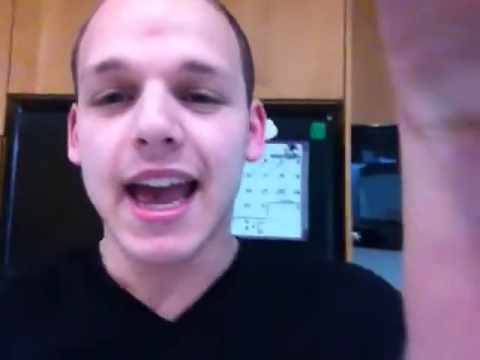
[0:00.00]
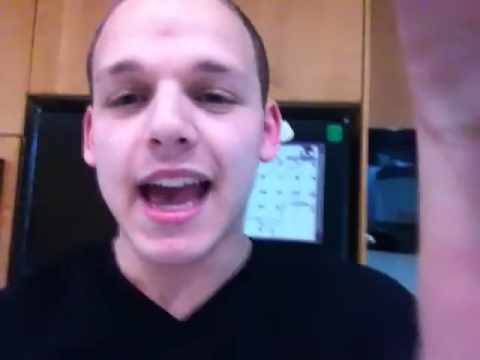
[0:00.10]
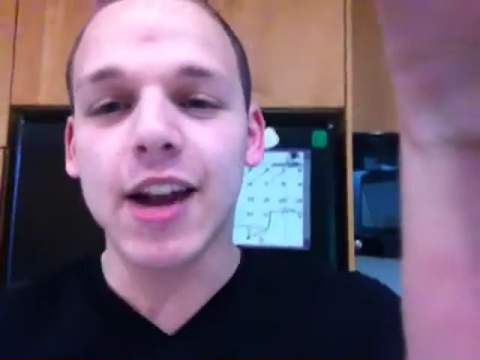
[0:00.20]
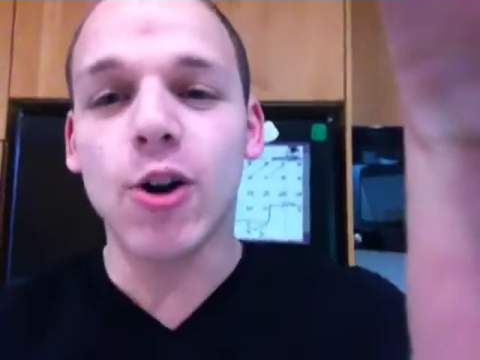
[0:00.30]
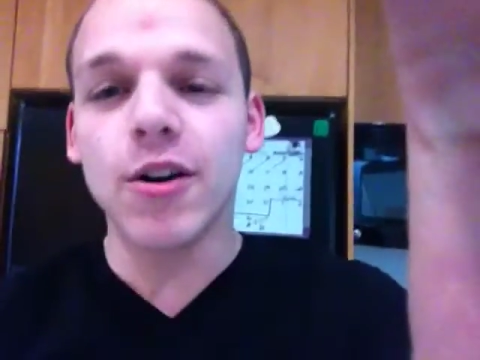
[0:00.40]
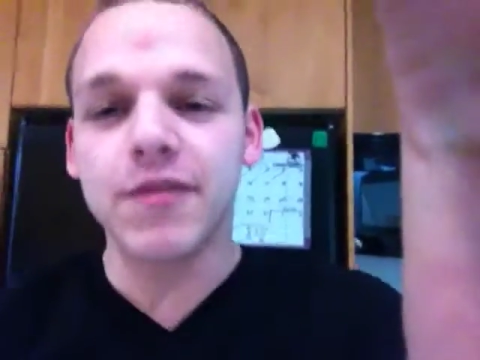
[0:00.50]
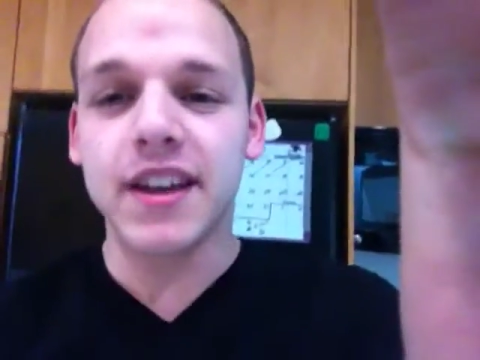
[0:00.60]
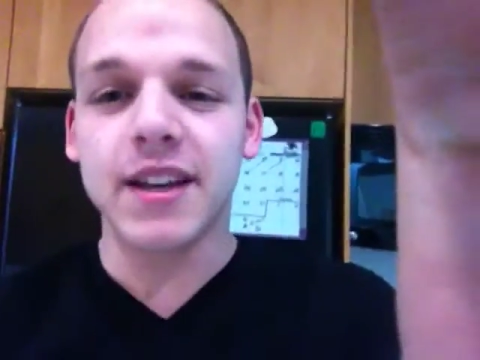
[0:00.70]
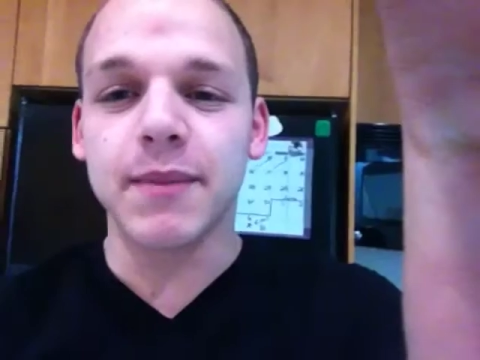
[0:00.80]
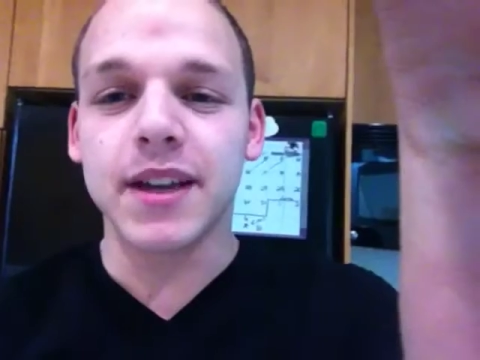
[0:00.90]
Had all
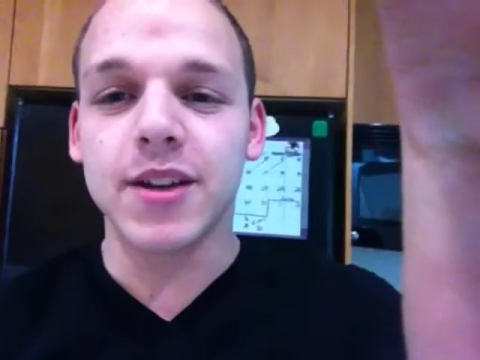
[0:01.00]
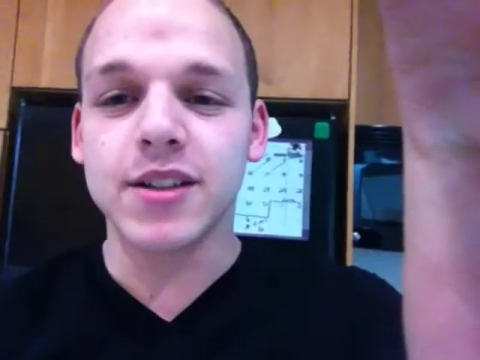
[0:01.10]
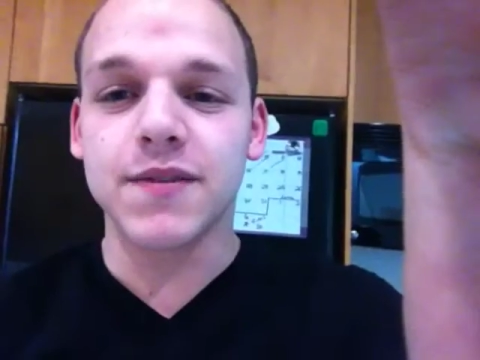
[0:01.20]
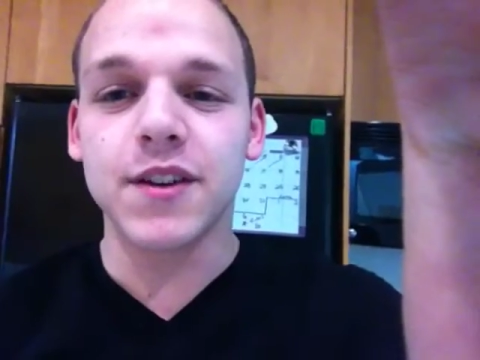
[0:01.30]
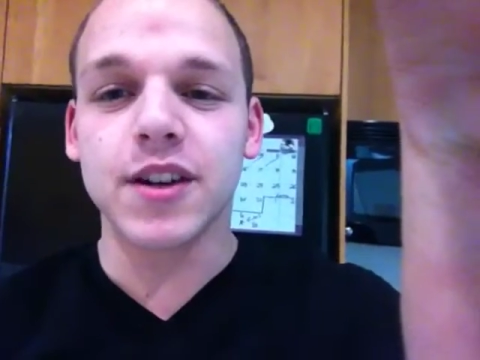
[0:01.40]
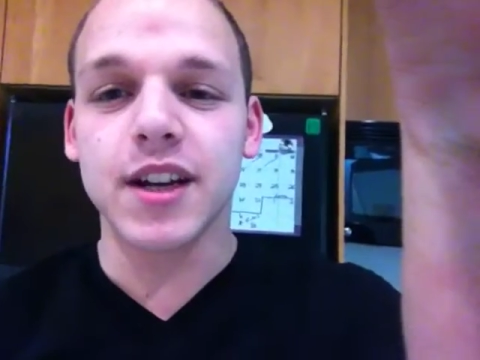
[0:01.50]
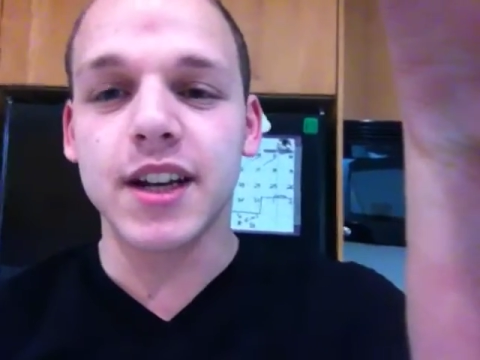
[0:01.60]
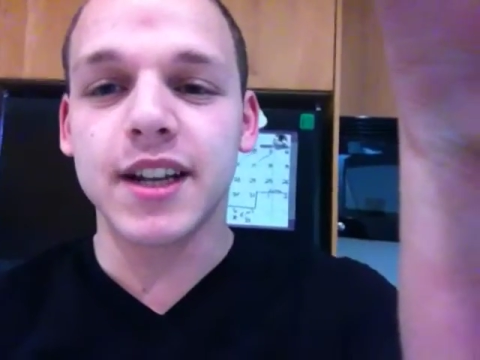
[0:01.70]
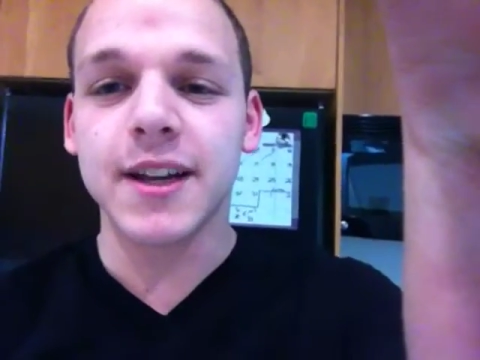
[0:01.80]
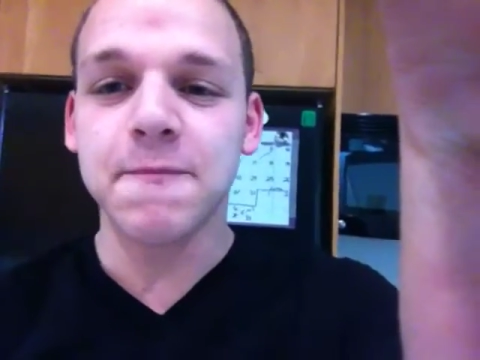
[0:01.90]
vegan meals. Feel
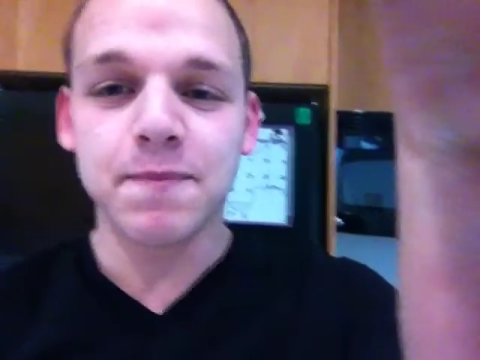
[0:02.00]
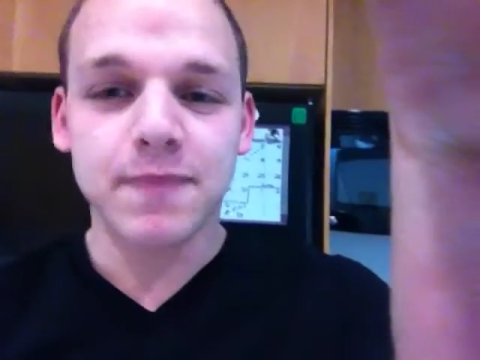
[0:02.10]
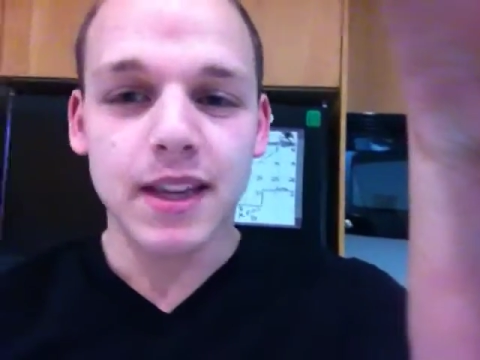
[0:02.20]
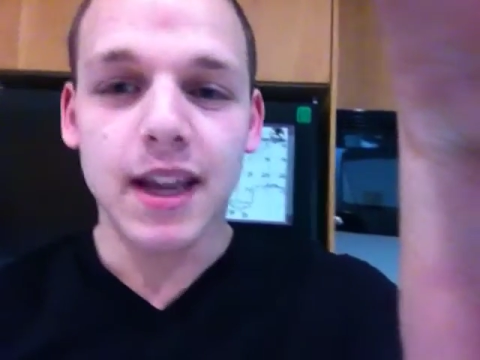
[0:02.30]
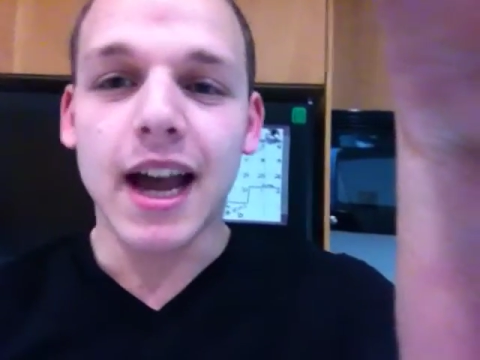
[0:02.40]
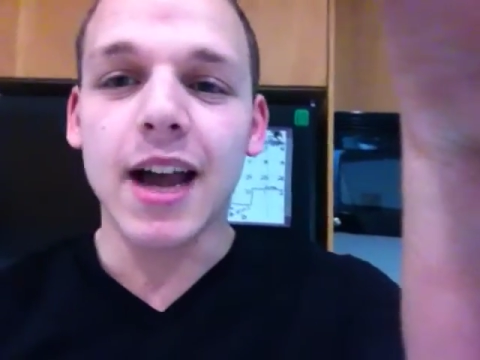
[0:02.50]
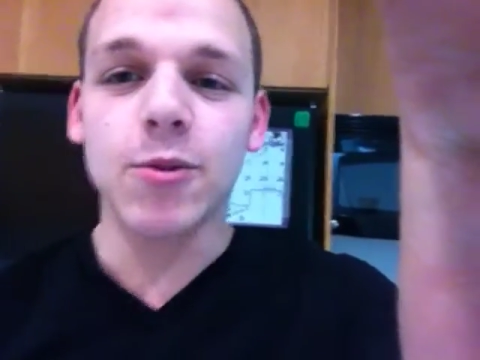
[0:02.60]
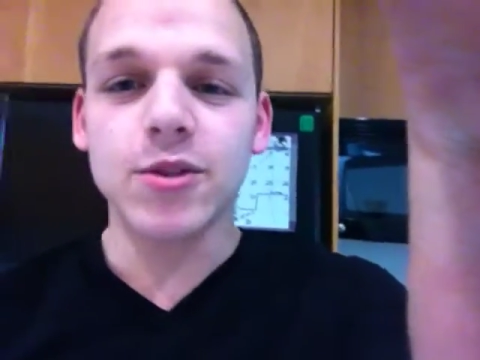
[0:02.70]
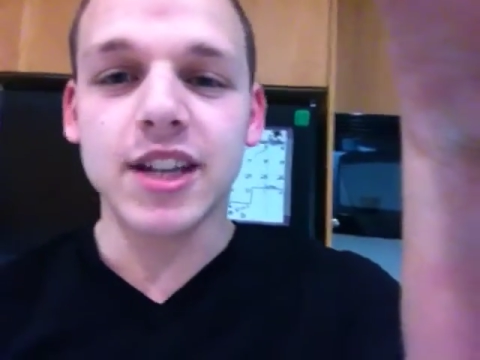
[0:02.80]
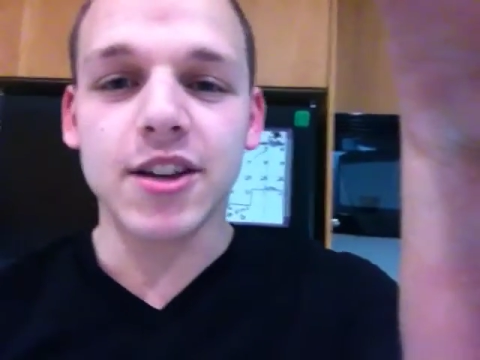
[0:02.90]
good. I
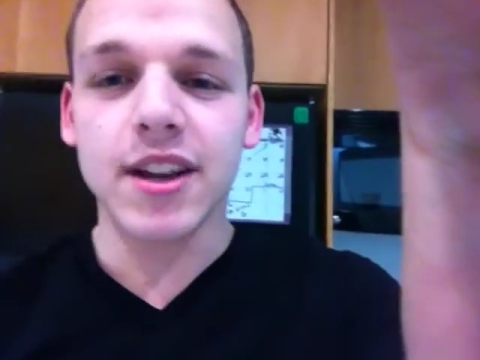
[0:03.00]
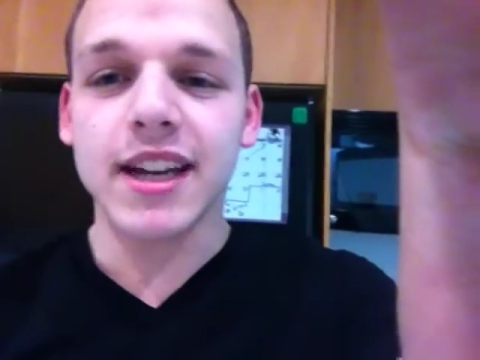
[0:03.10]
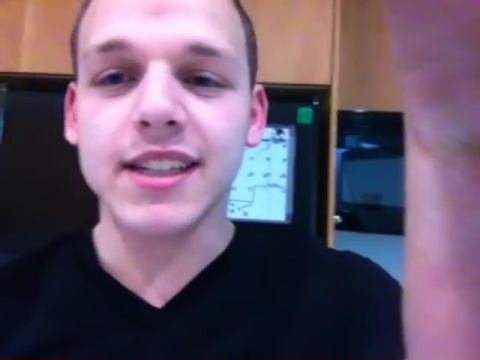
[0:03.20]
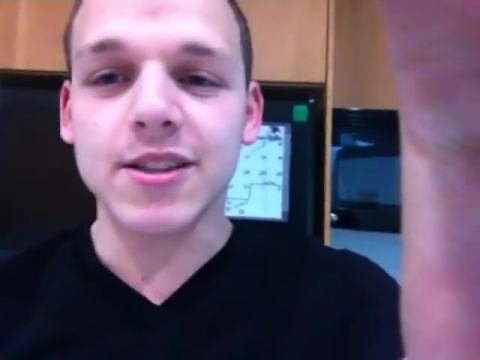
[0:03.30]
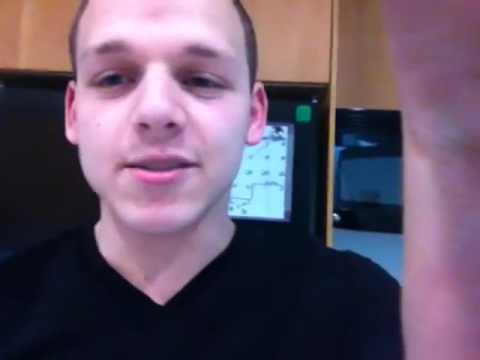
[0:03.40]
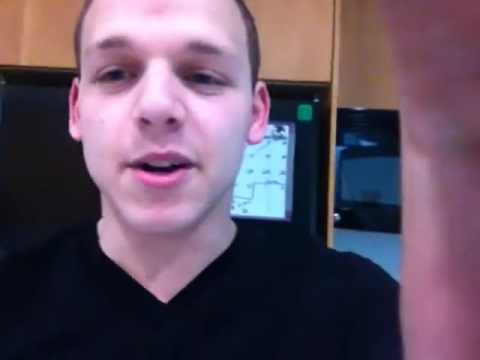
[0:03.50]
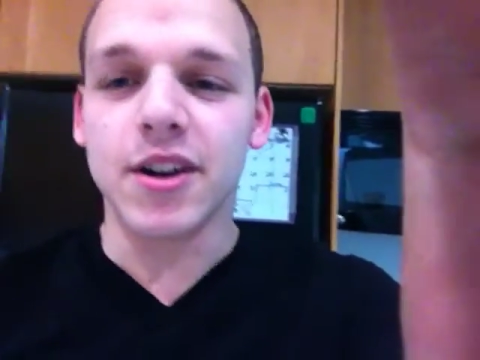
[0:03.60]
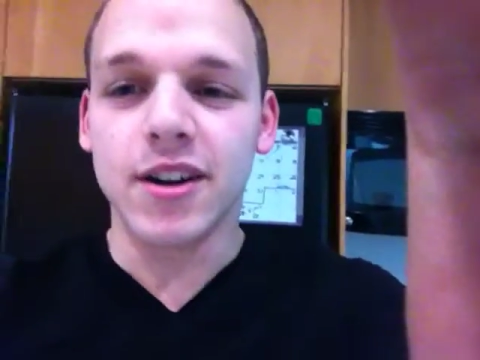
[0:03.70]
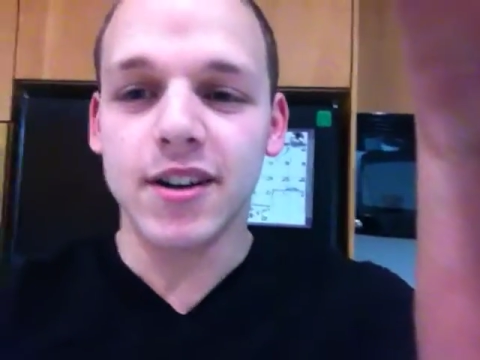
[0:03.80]
will check you guys out tomorrow.